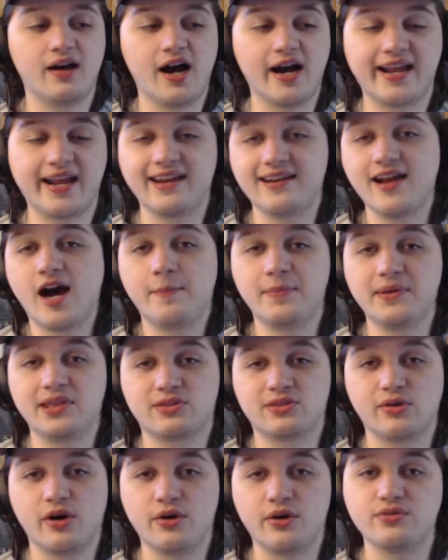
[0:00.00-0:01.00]
cannot be
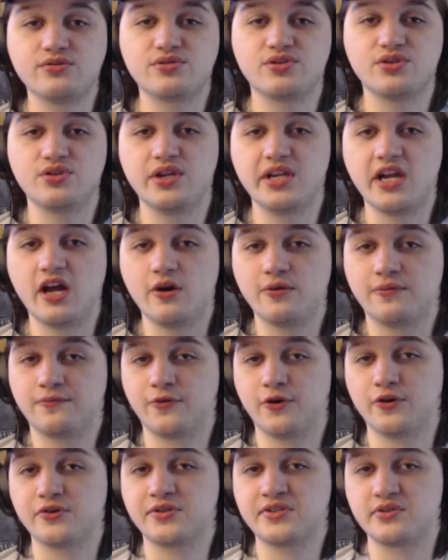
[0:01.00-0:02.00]
thrown to,
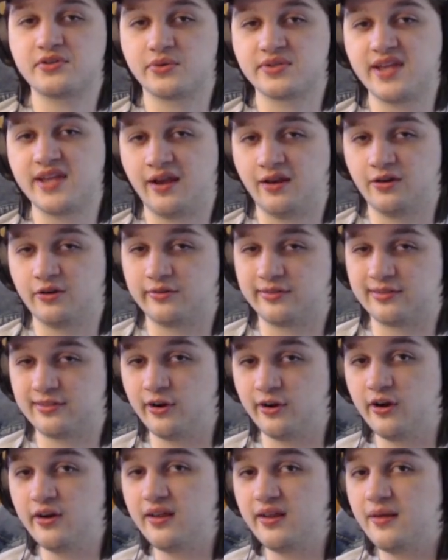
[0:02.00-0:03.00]
first or second or
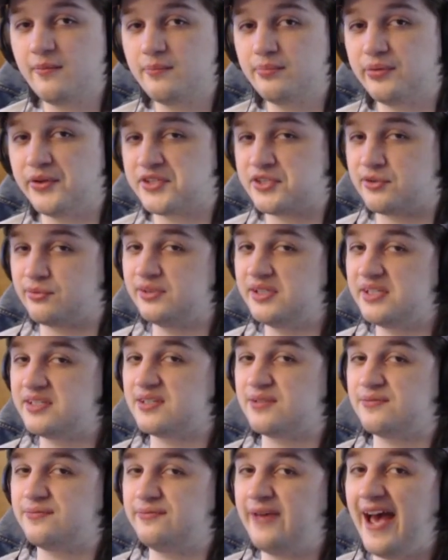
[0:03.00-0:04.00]
third, plus the release
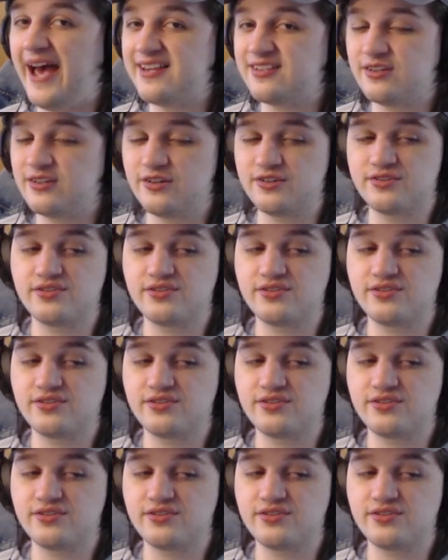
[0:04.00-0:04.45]
is faster.